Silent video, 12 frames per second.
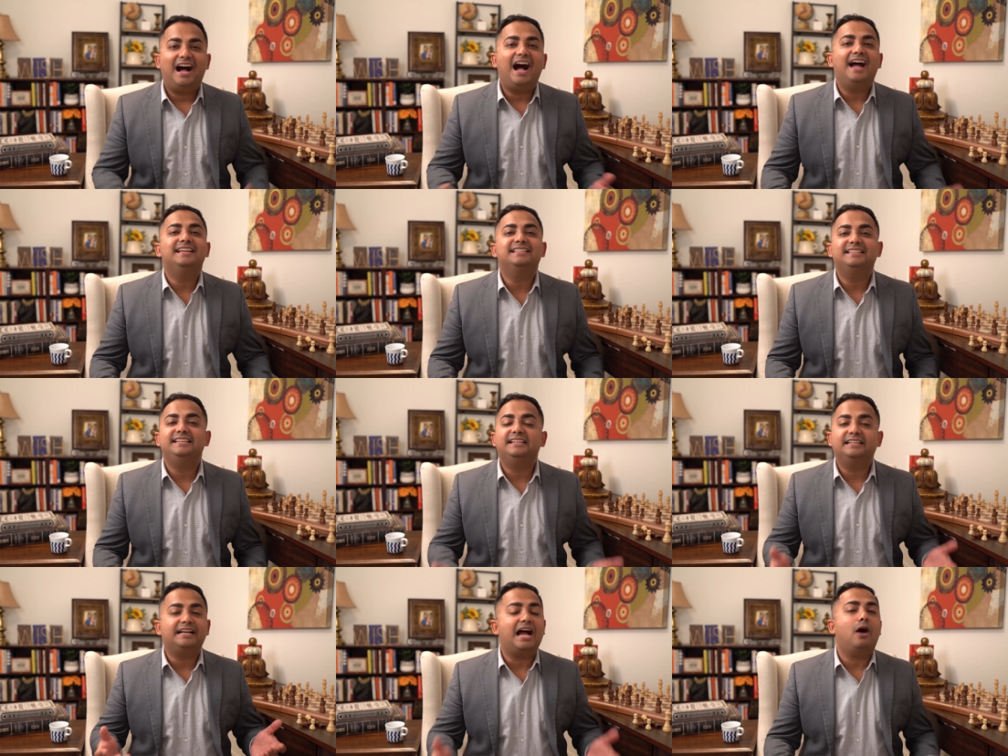I see
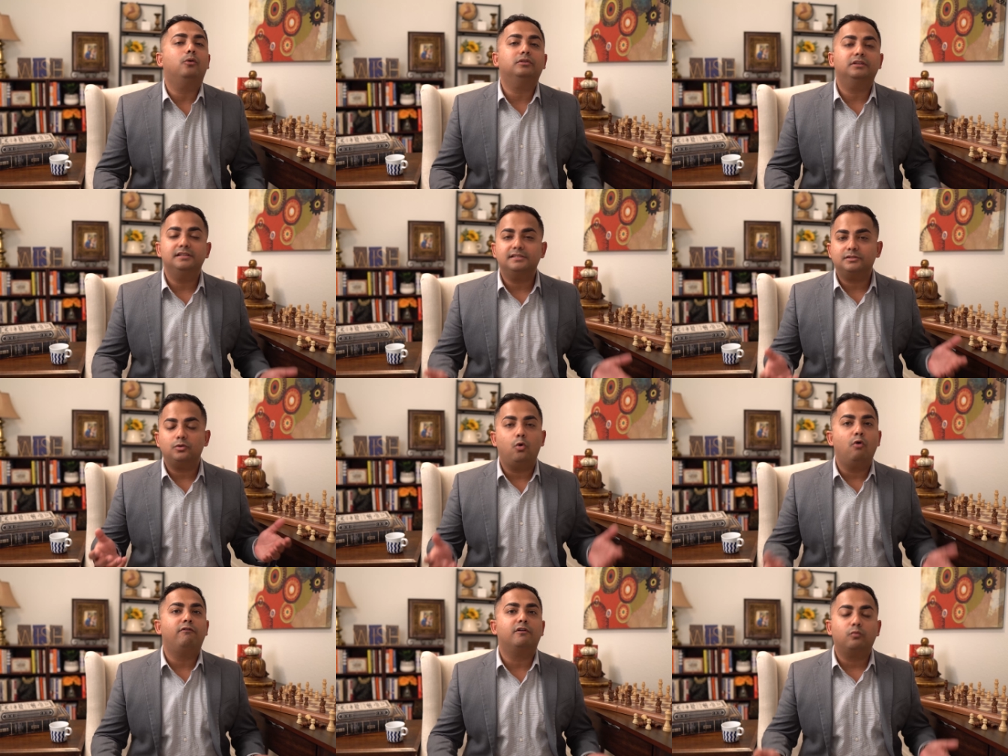countless
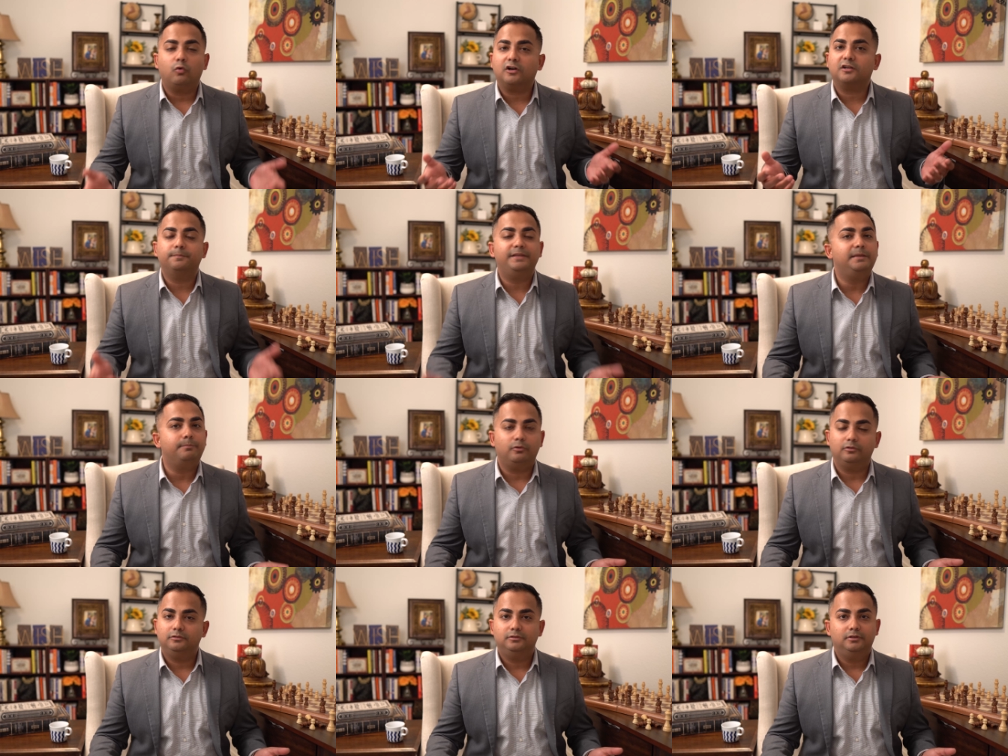overworked
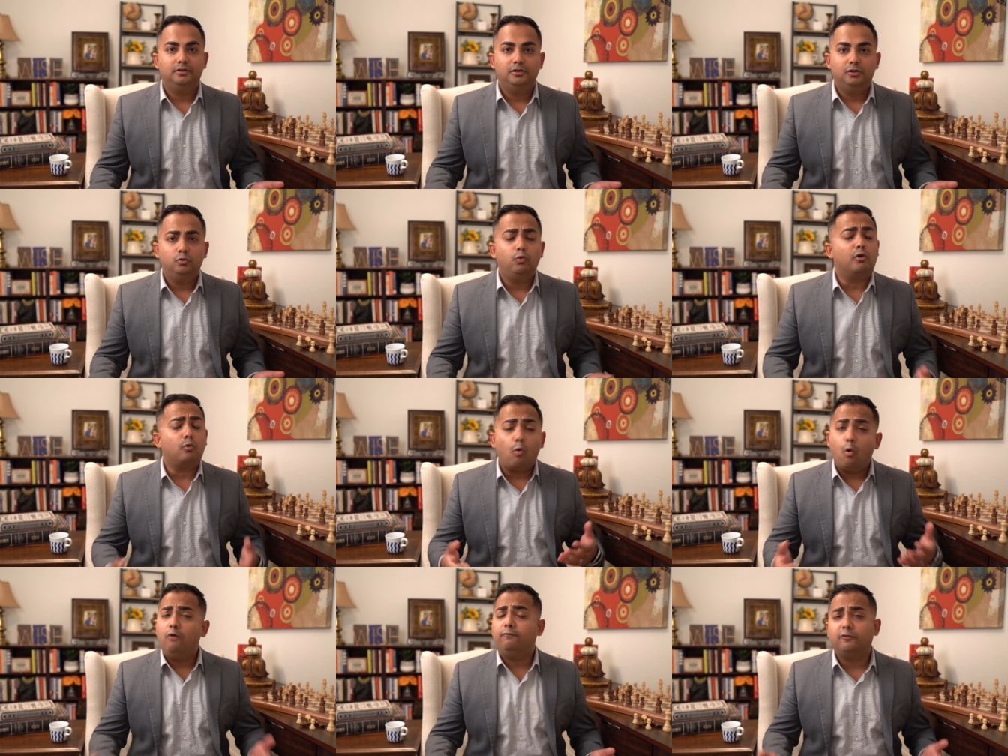people who are
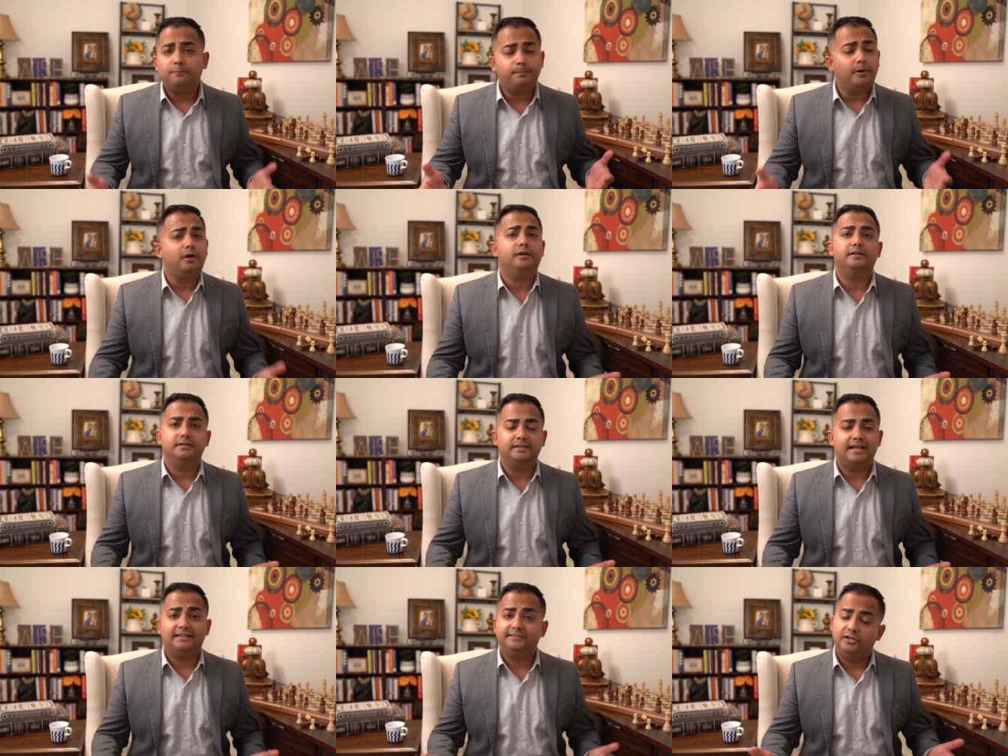overburdened
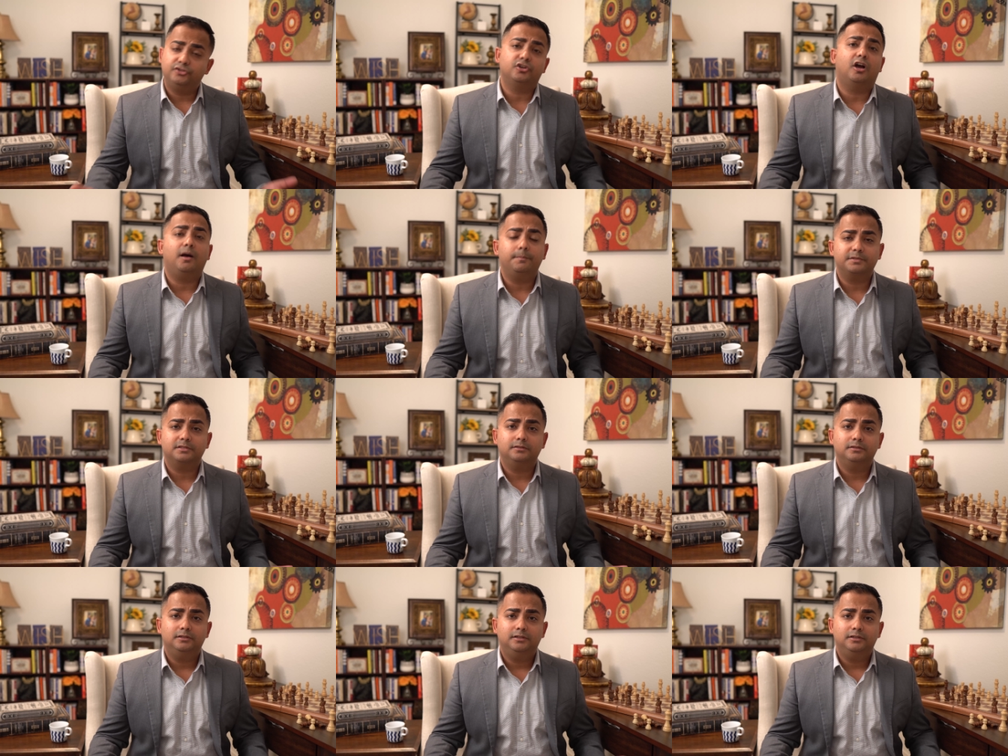at their jobs,